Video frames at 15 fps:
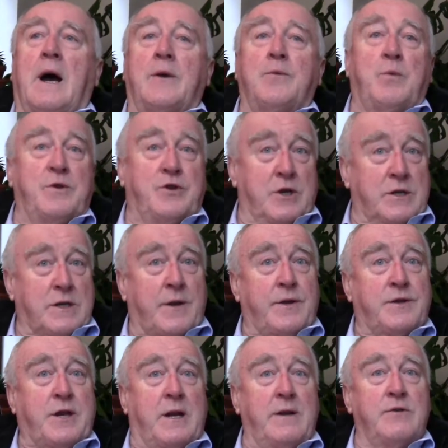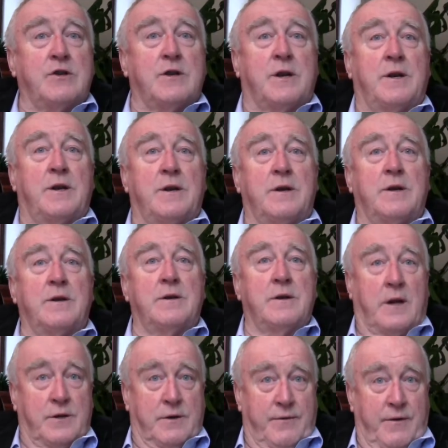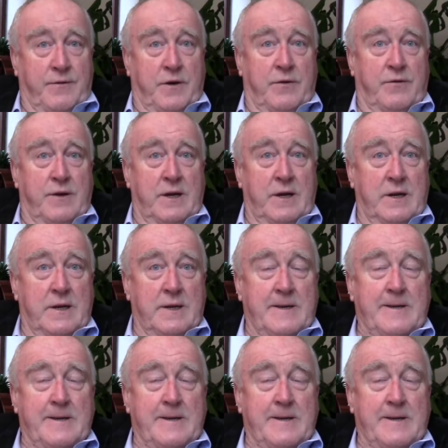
and we just had the television, nineteen fifty-three.